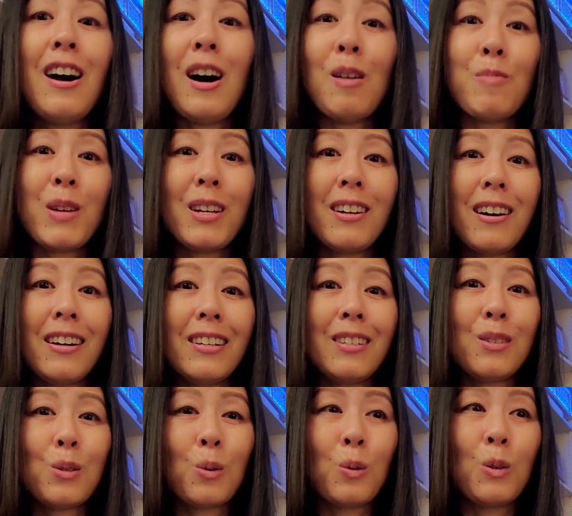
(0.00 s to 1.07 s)
Hubby and I
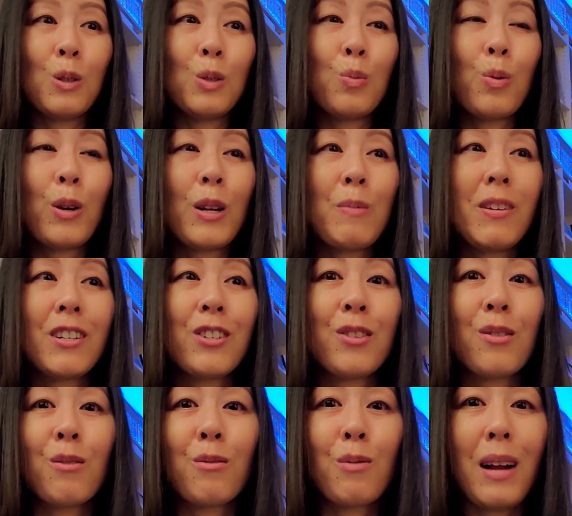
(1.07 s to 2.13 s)
sold pretty much
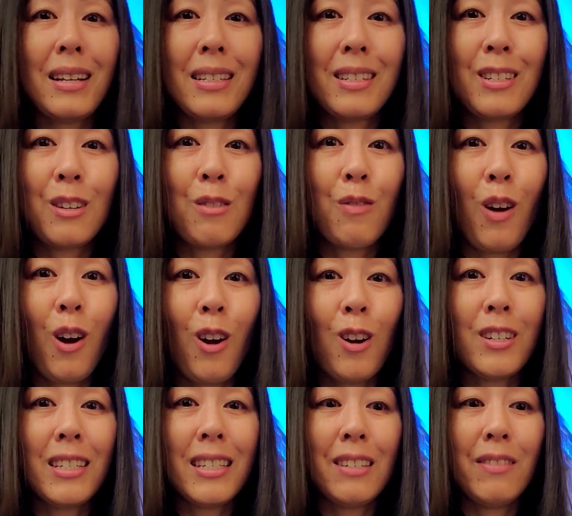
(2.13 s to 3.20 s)
the rest of our
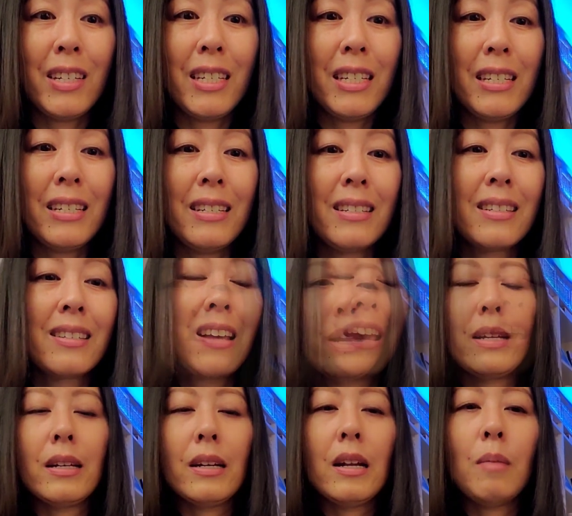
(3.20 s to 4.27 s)
DVDs. We
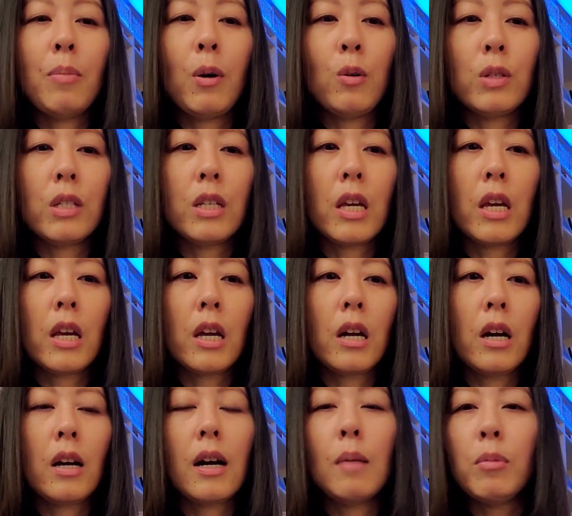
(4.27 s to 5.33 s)
ended up posting
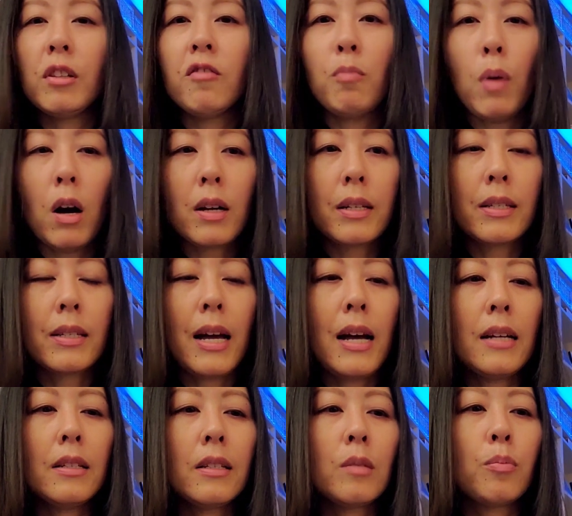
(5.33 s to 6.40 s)
a couple of box
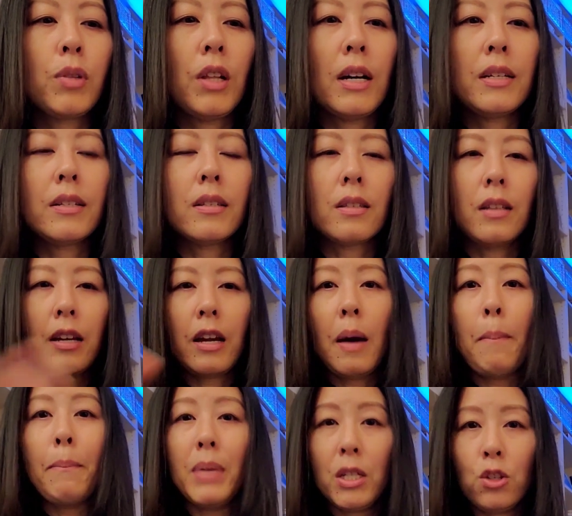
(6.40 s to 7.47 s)
sets plus like a
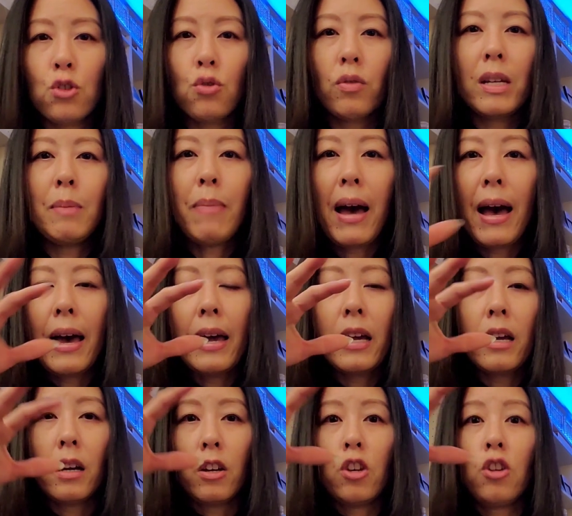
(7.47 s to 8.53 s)
mystery
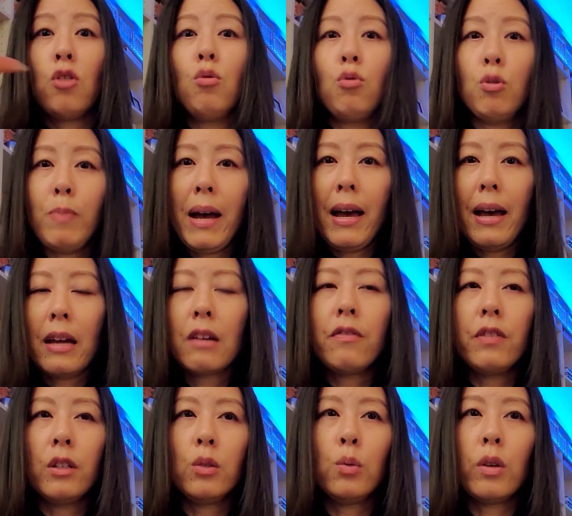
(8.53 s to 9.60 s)
bag, a huge bag
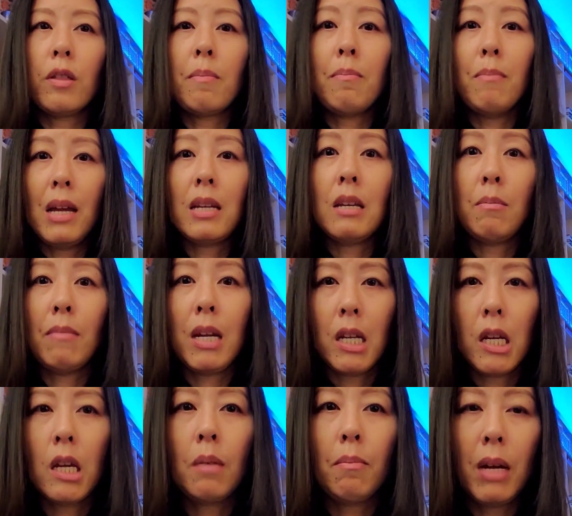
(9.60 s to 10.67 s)
filled with many
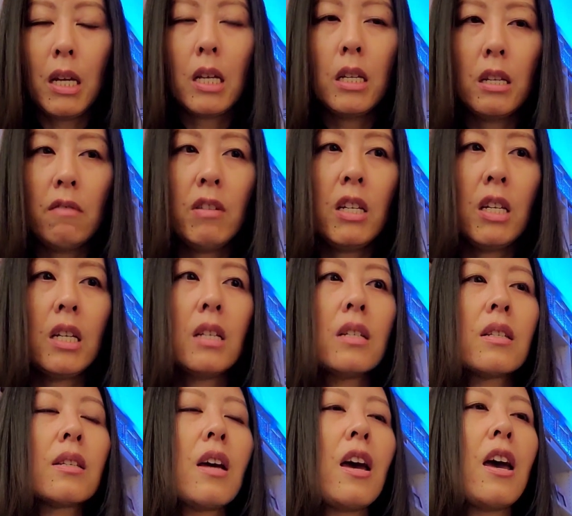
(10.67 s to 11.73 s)

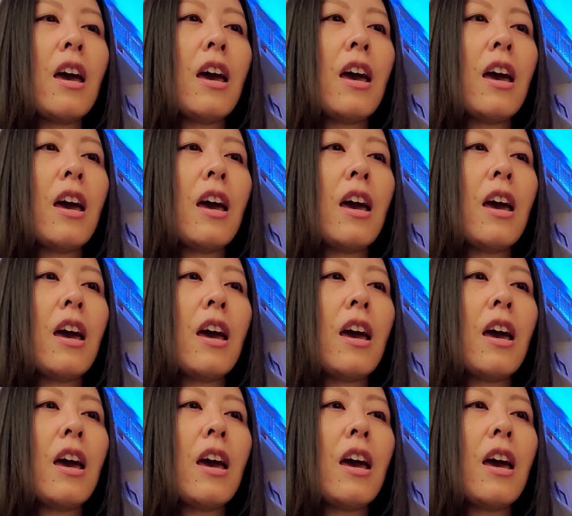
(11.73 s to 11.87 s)
DVDs.